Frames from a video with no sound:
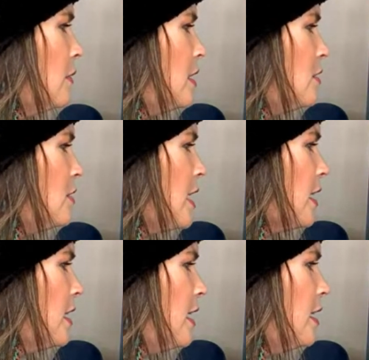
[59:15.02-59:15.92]
We do
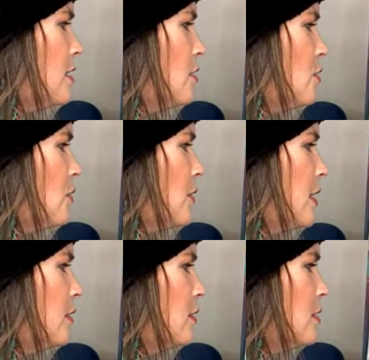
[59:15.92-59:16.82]
technique
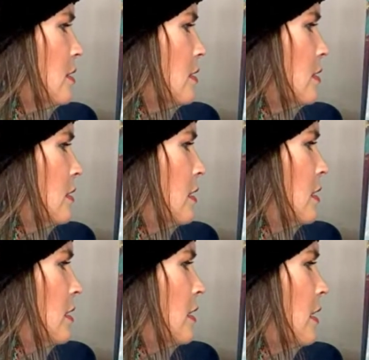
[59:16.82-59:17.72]
tutorials,
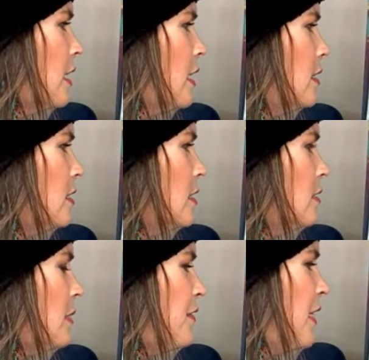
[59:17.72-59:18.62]

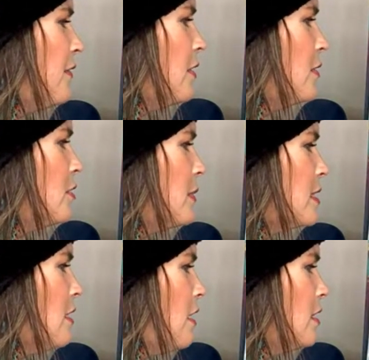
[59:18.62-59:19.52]
color, my favorite, we do
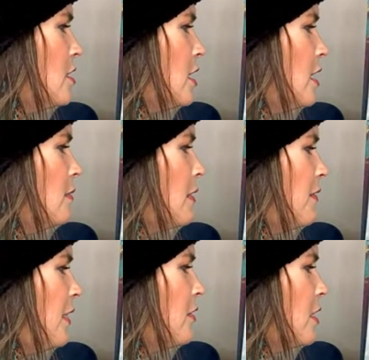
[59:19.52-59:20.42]
mixology, my
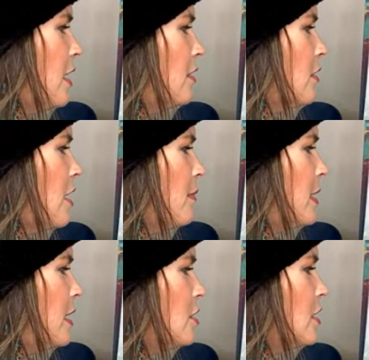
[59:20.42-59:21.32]
favorite color
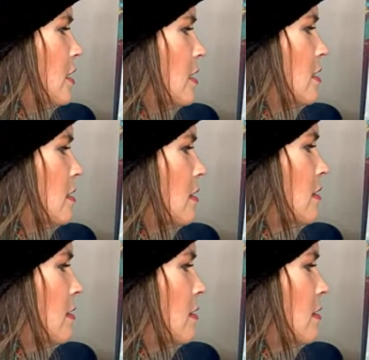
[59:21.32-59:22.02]
combinations.